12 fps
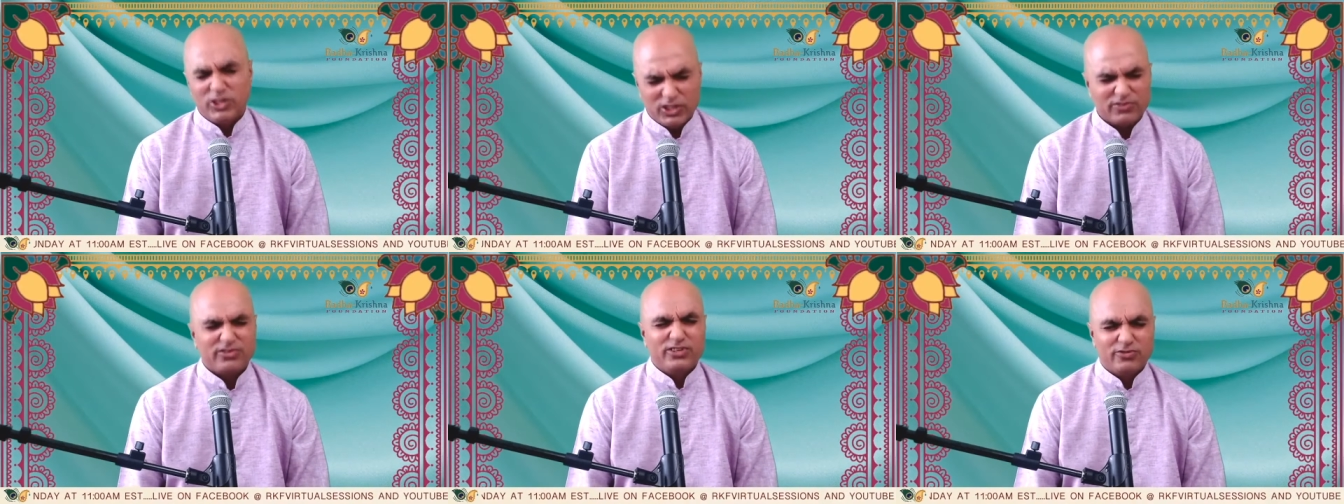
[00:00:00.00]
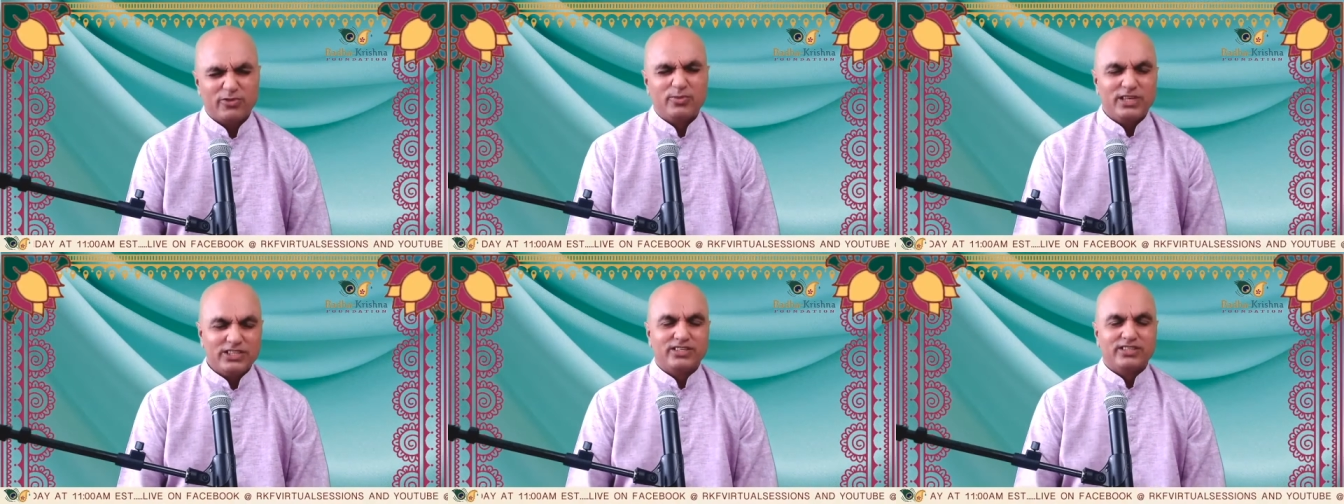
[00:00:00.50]
But just for
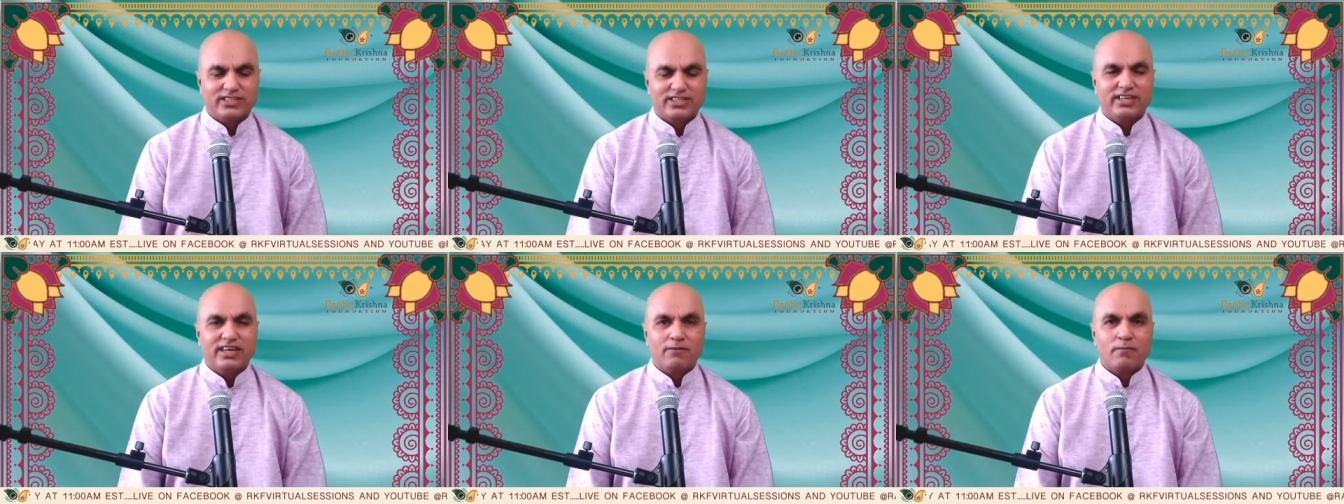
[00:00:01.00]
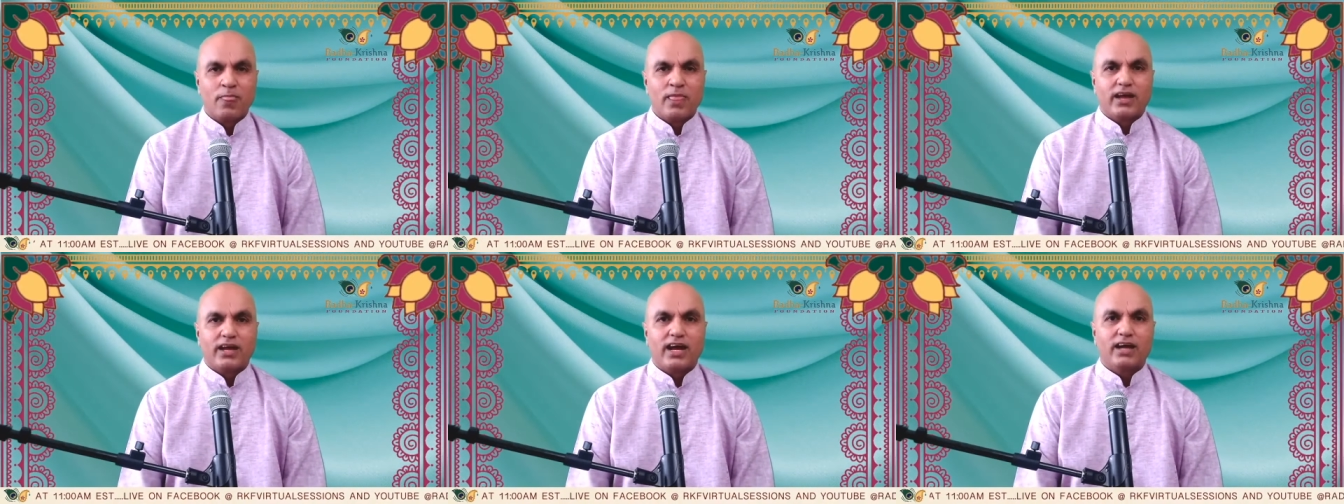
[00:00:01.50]
information's
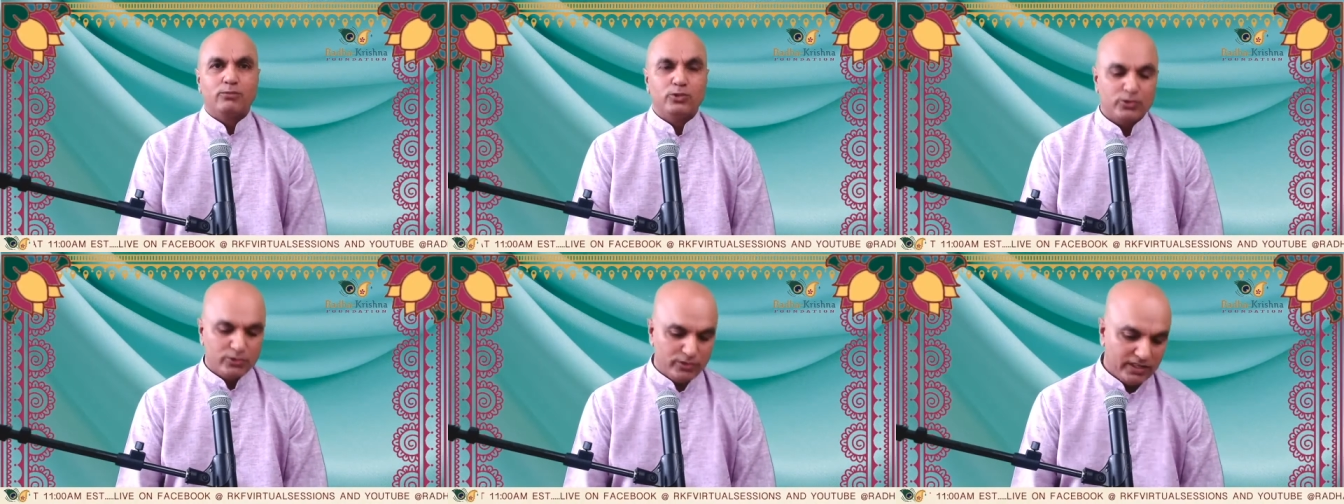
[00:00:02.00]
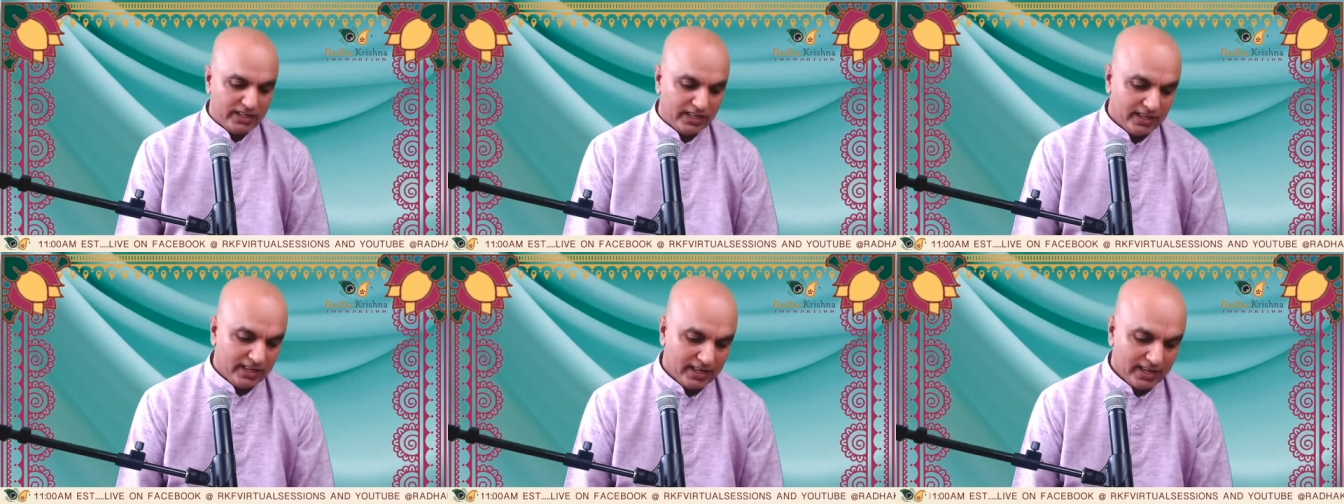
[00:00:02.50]
sake,
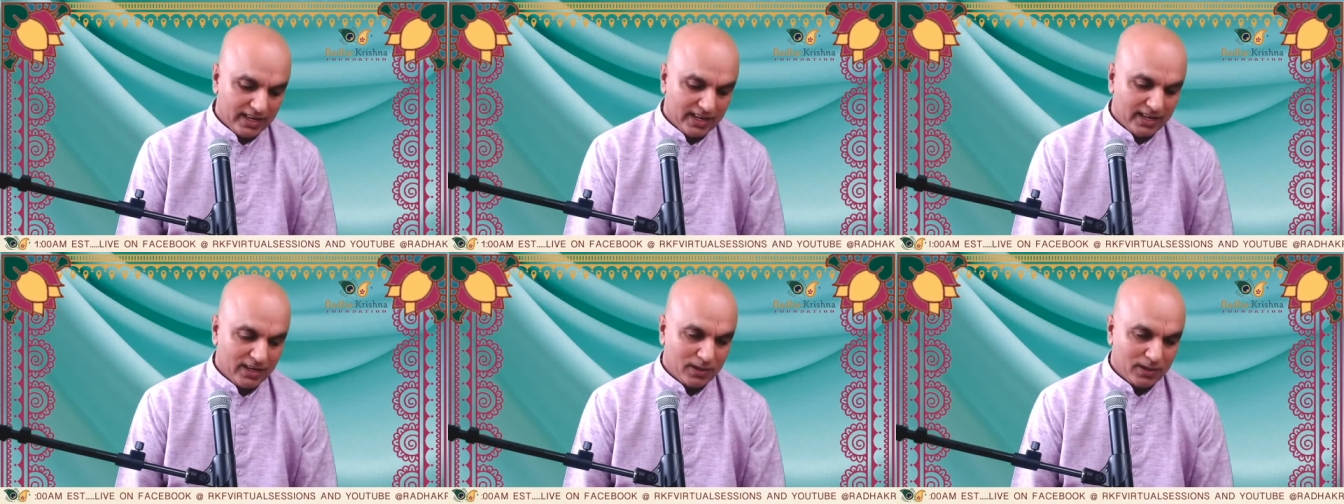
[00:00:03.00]
Kagbusundi,